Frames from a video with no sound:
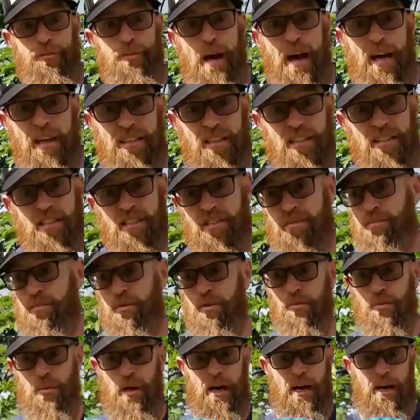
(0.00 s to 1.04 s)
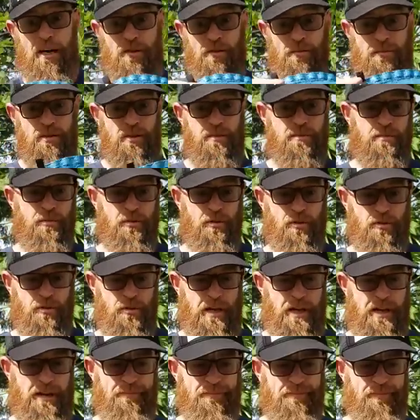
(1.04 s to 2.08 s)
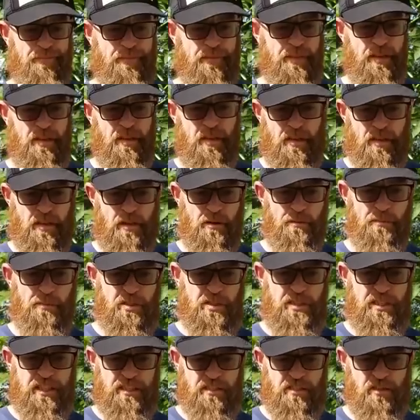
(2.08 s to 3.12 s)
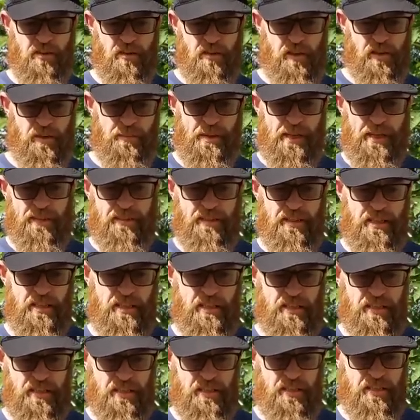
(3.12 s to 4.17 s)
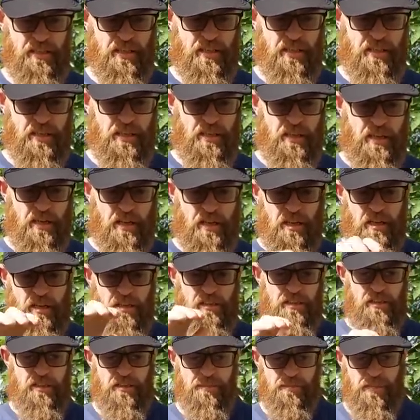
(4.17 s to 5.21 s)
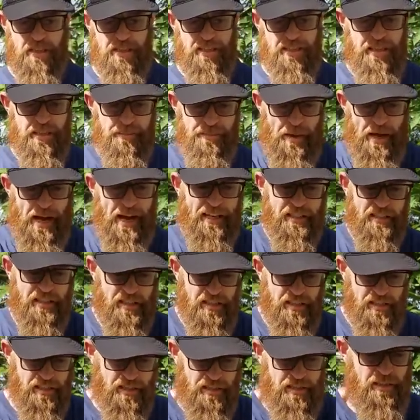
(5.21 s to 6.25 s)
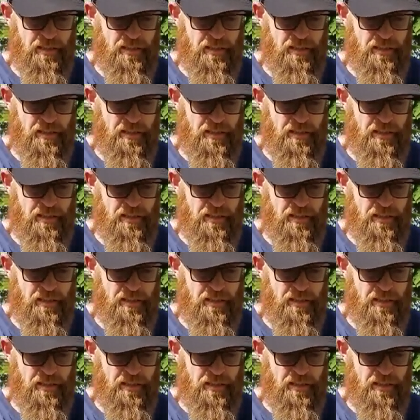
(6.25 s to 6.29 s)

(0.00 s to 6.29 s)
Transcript: bag that just blew by, I almost blew away. I almost didn't talk about this. This is my Zpacks